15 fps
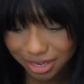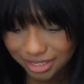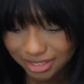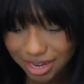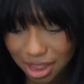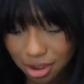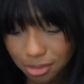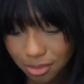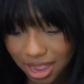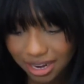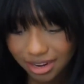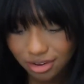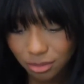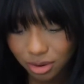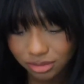Because no, I
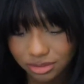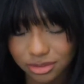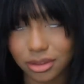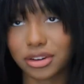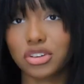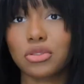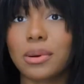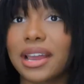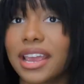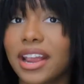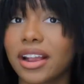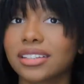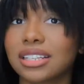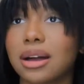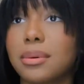didn't know what else was gonna do with my
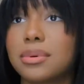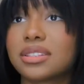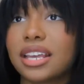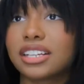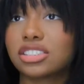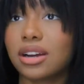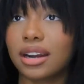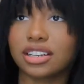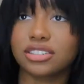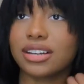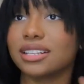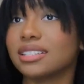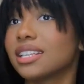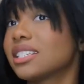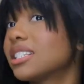hair, because I was like trying to
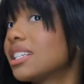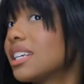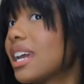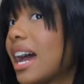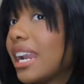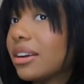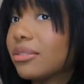transition it. I